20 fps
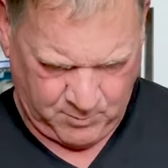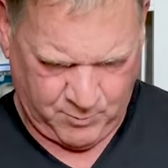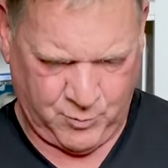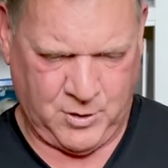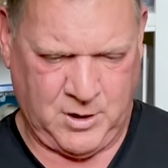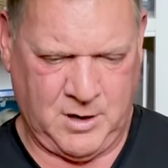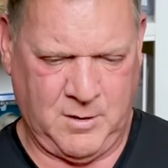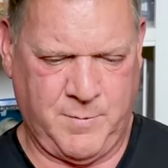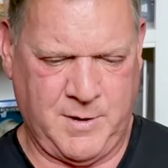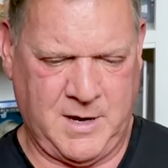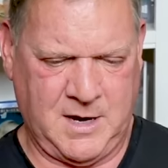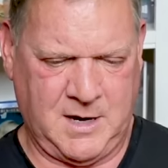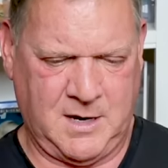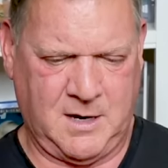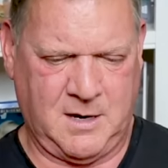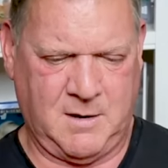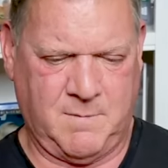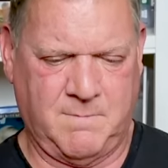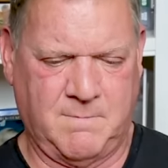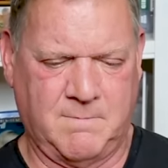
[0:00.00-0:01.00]
You bring it
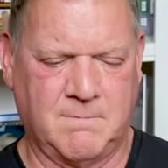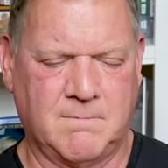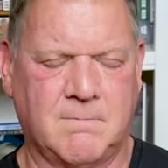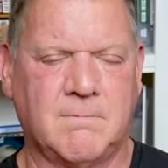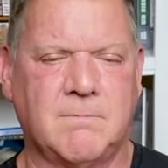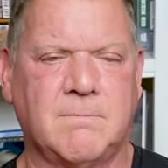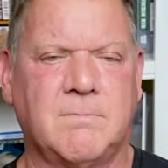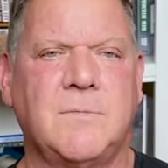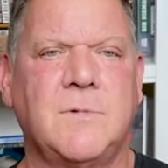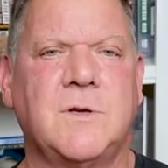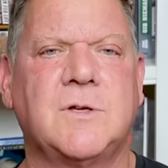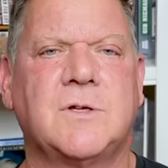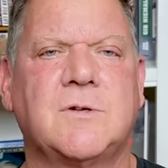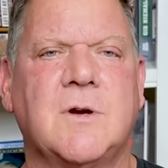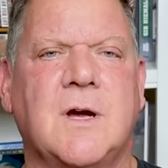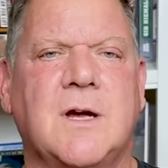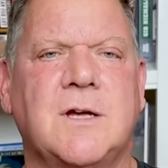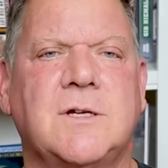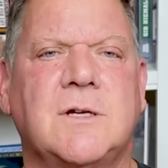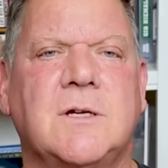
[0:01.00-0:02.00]
back up. You
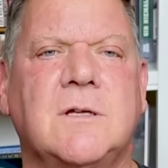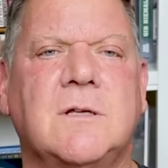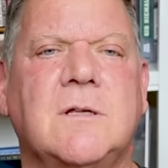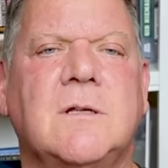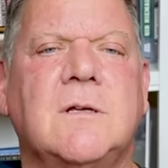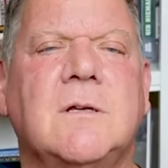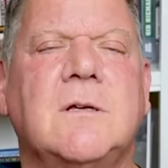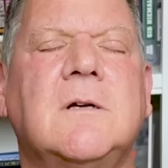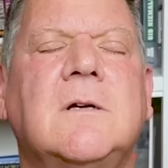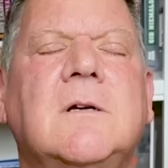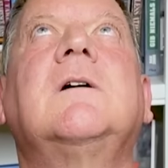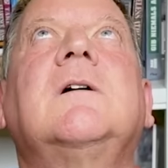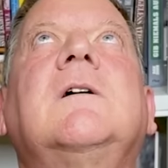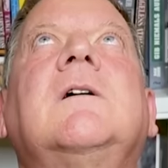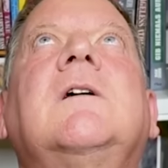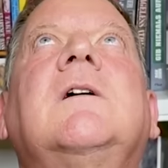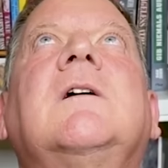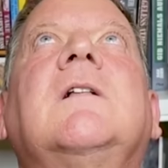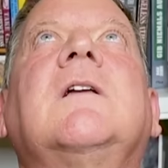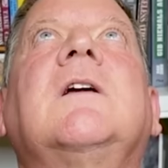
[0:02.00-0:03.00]
stretch it.
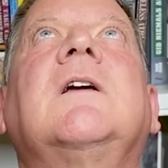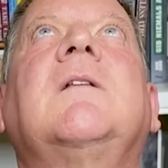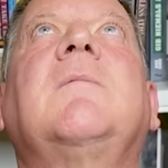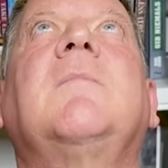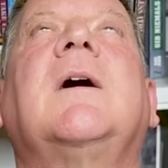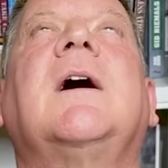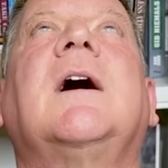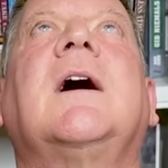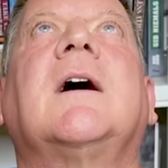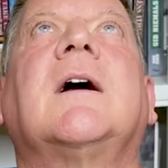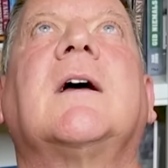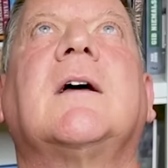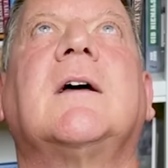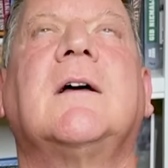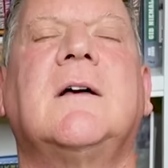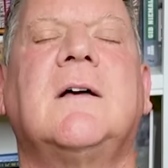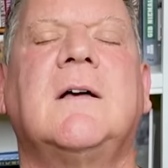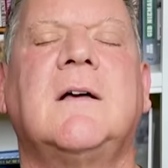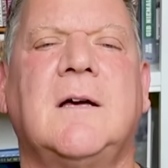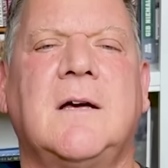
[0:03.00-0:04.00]
You lean back
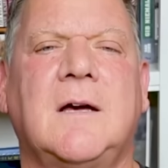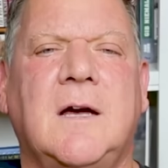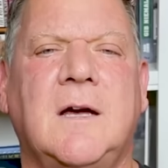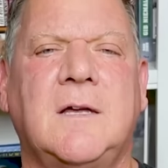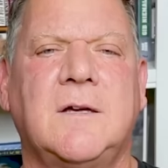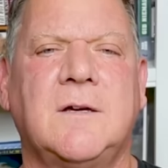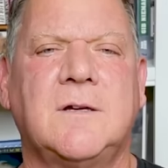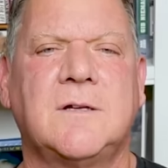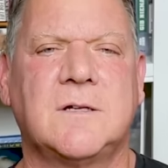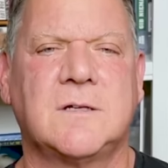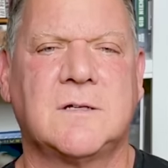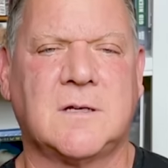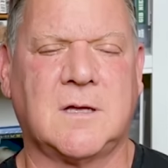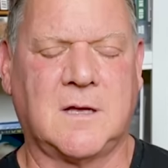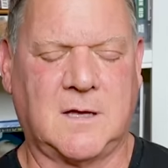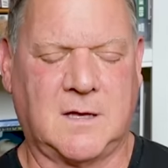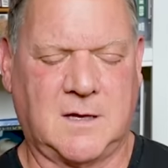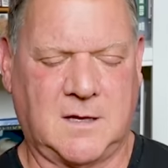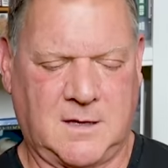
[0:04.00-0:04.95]
and you just